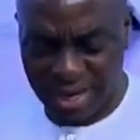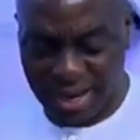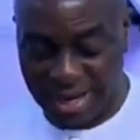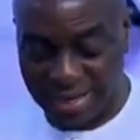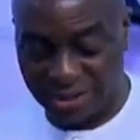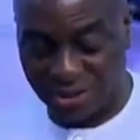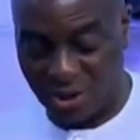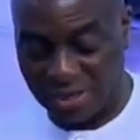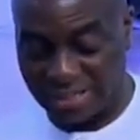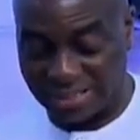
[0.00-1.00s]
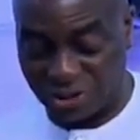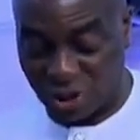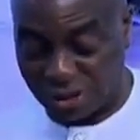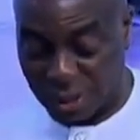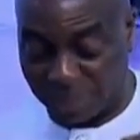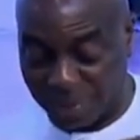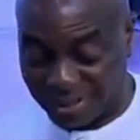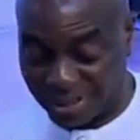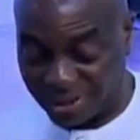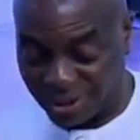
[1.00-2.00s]
Any church that is just a
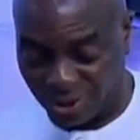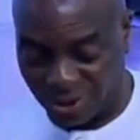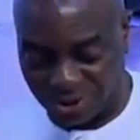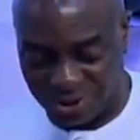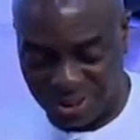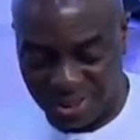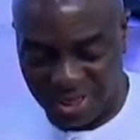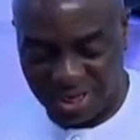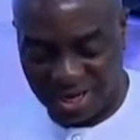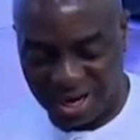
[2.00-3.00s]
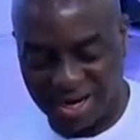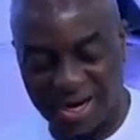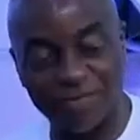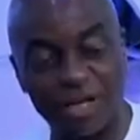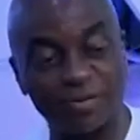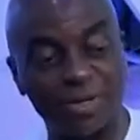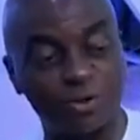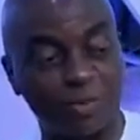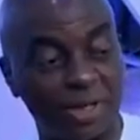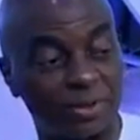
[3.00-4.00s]
preaching church can never
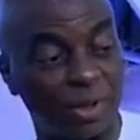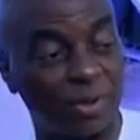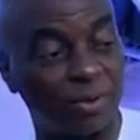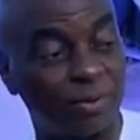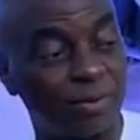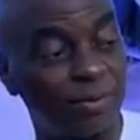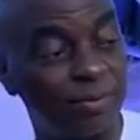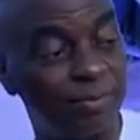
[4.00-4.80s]
experience supernatural growth.